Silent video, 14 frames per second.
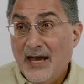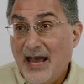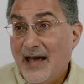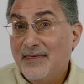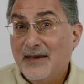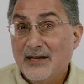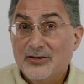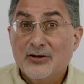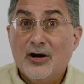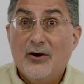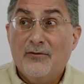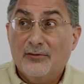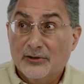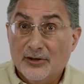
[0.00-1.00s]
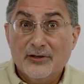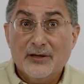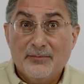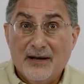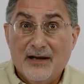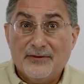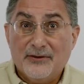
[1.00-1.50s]
And then you go learn
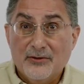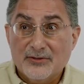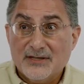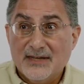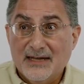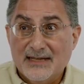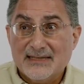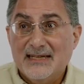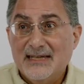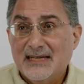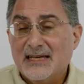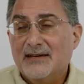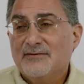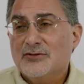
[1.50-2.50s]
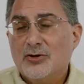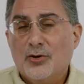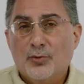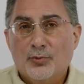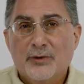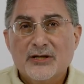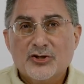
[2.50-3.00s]
about those things, and it gives you a
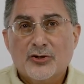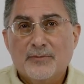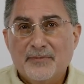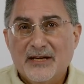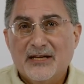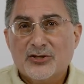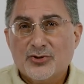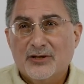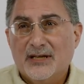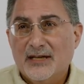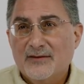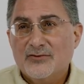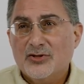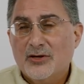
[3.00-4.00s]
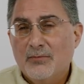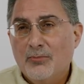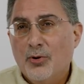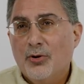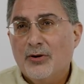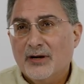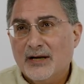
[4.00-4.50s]
richer picture. It gives you a
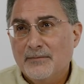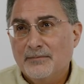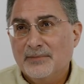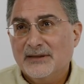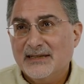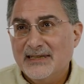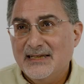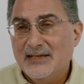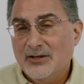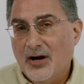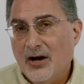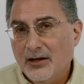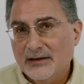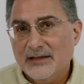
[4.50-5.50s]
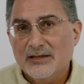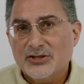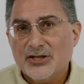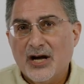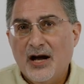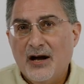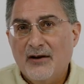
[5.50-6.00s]
more complete knowledge
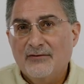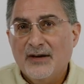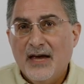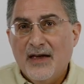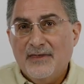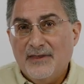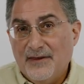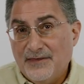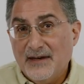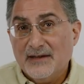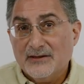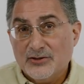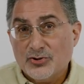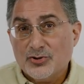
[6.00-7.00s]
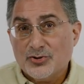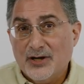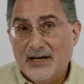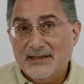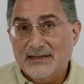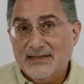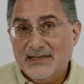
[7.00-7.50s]
of the thing that you're
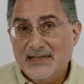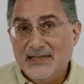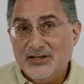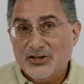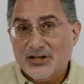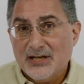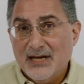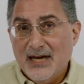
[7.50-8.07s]
trying to teach.